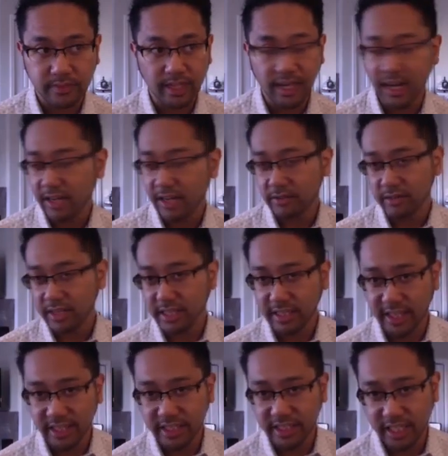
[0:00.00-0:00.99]
And I don't think
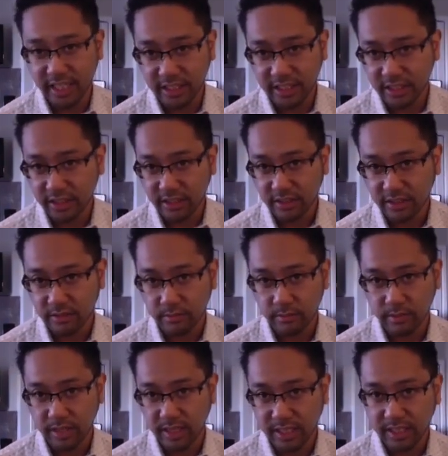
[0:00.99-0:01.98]
that changes
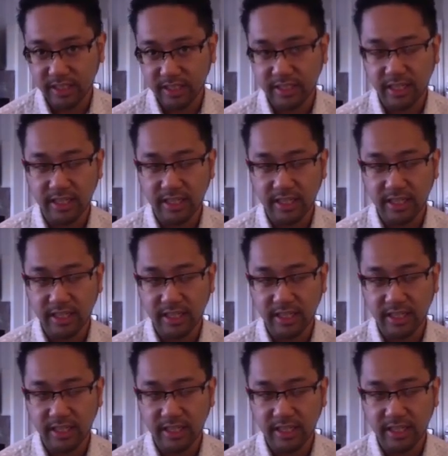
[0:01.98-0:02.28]
with this.